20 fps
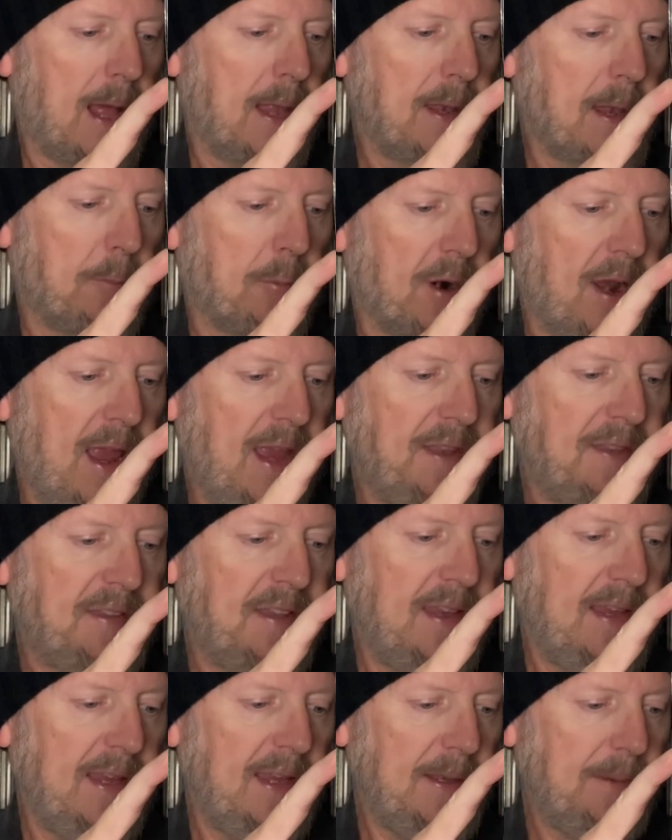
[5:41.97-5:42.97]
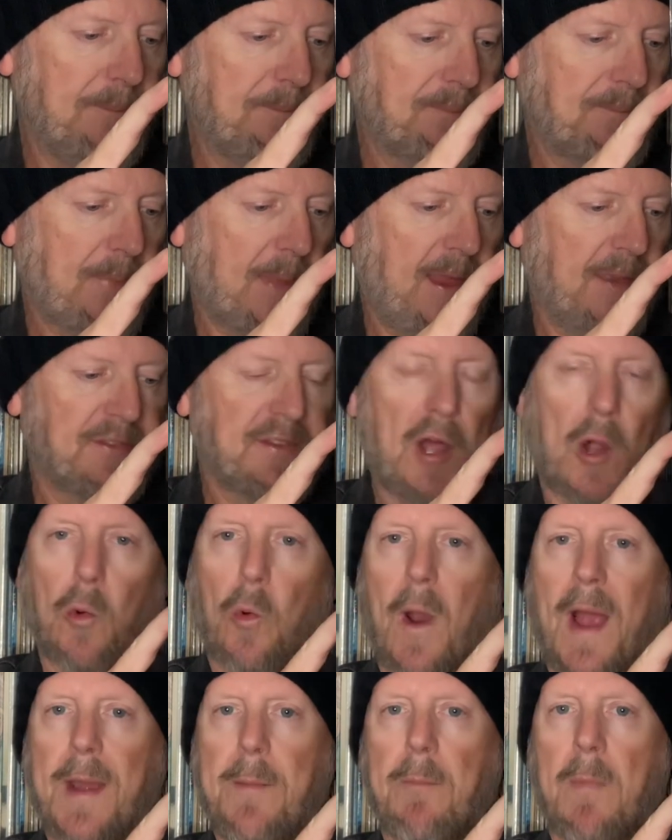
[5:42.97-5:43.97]
number 18, It's All
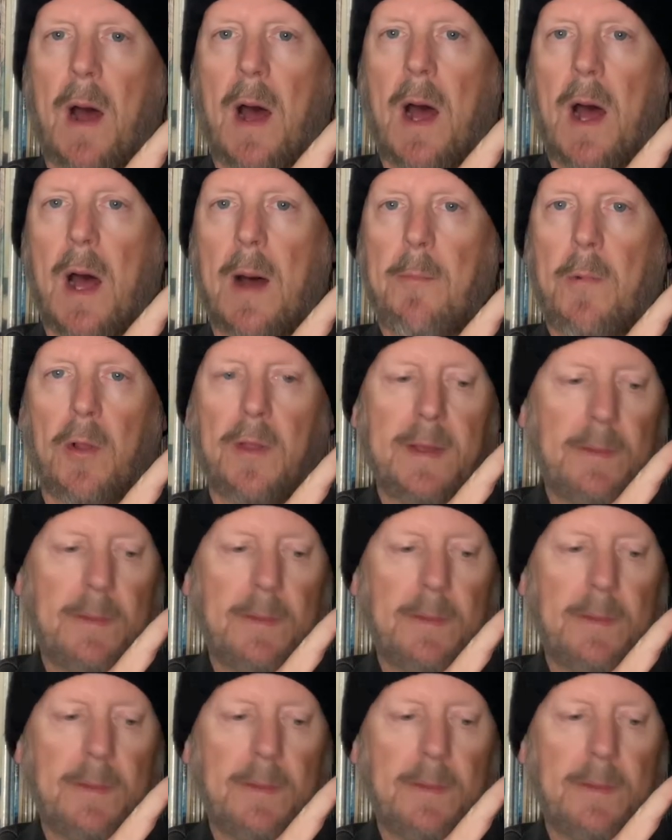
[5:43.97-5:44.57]
Right Ma, I'm Only